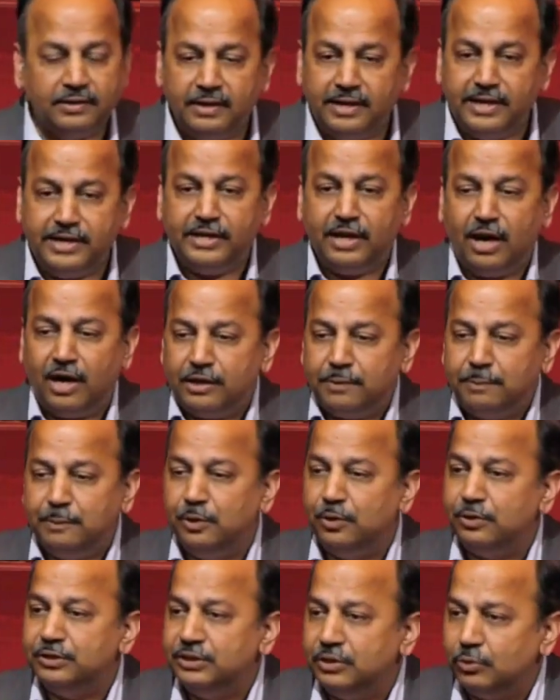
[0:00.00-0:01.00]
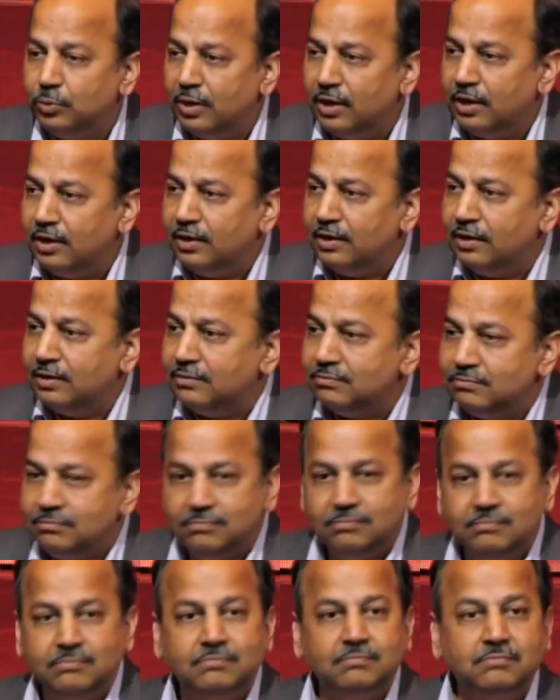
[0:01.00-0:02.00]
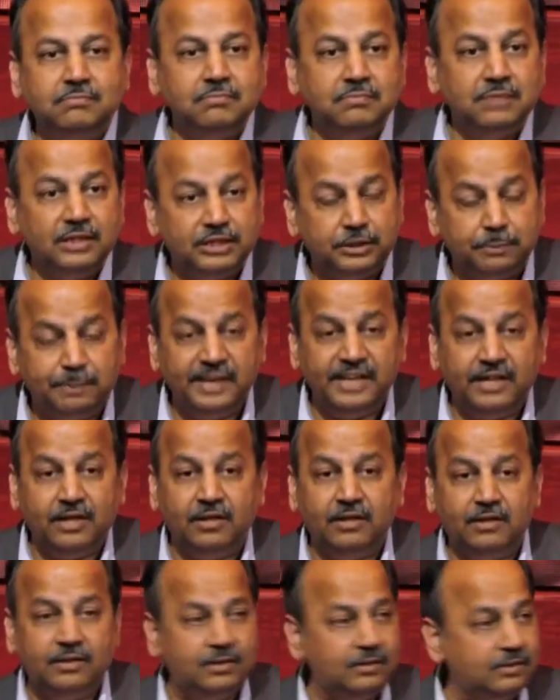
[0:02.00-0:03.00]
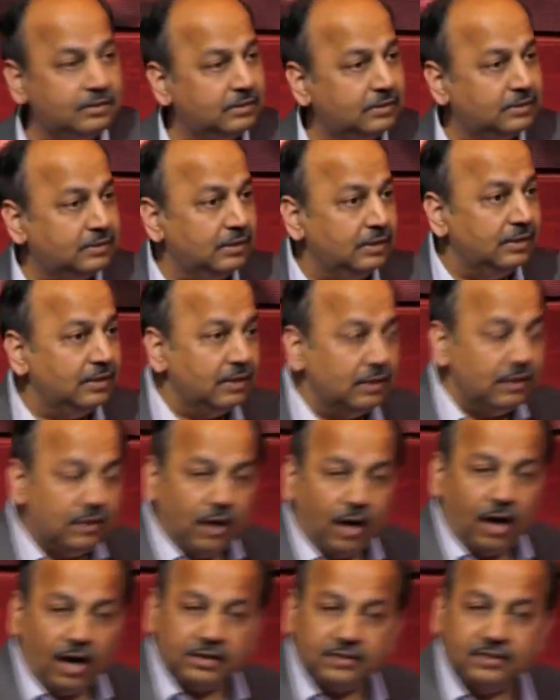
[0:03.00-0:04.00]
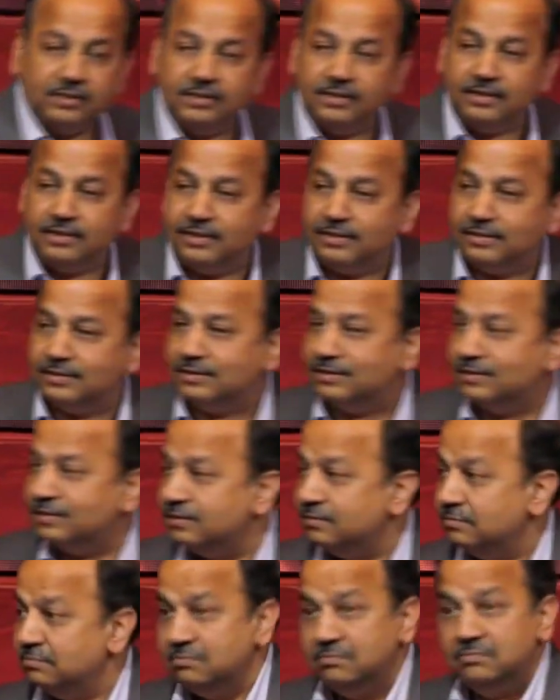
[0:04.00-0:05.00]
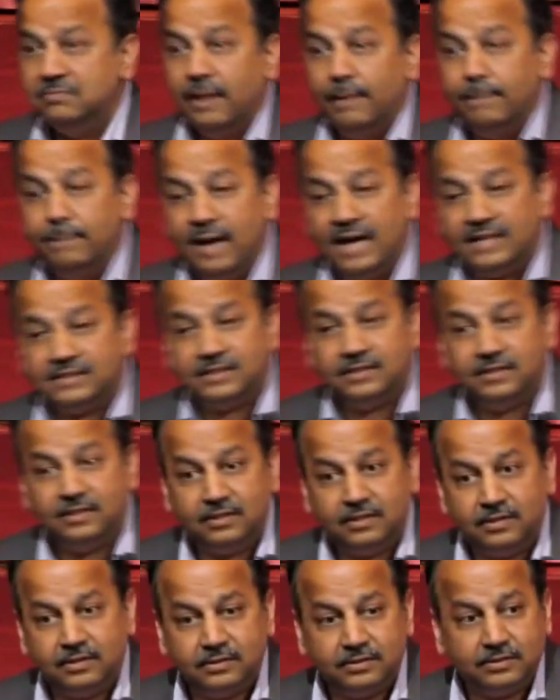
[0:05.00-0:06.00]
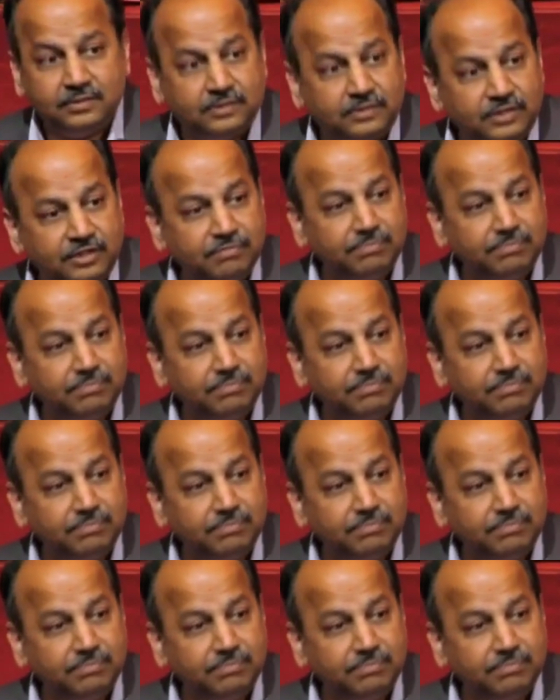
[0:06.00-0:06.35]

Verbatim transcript: leading entrepreneurs in the world, speakers, authors, ambassadors,